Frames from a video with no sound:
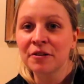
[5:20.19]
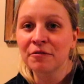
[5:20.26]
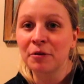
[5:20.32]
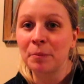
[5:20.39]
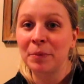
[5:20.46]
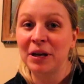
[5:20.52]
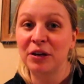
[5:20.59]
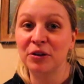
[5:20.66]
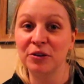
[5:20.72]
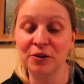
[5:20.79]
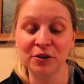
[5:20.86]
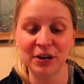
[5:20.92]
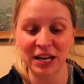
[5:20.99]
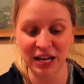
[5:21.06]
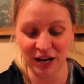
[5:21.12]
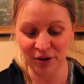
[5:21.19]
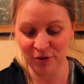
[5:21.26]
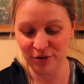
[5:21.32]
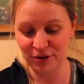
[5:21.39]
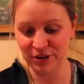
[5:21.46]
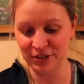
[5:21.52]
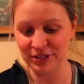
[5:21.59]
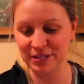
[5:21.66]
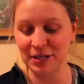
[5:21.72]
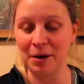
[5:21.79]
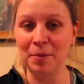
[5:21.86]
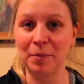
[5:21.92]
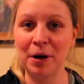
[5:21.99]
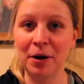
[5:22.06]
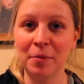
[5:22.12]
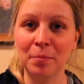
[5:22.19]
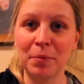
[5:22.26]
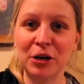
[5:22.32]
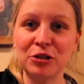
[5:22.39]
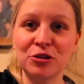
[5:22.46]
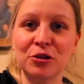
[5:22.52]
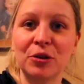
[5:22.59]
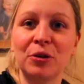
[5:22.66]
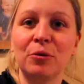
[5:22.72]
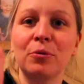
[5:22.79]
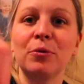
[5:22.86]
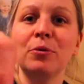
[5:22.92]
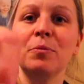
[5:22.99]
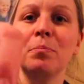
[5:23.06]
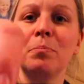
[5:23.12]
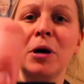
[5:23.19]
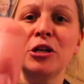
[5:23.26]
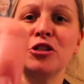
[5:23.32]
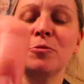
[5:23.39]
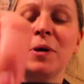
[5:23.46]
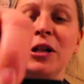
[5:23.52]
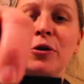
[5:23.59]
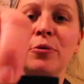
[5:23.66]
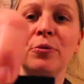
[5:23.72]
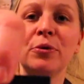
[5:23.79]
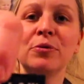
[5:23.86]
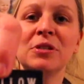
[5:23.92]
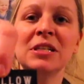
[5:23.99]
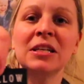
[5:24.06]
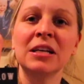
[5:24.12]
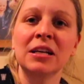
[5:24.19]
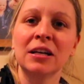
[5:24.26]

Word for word: From Baker Creek, I ordered some marshmallow root. Marshmallow root.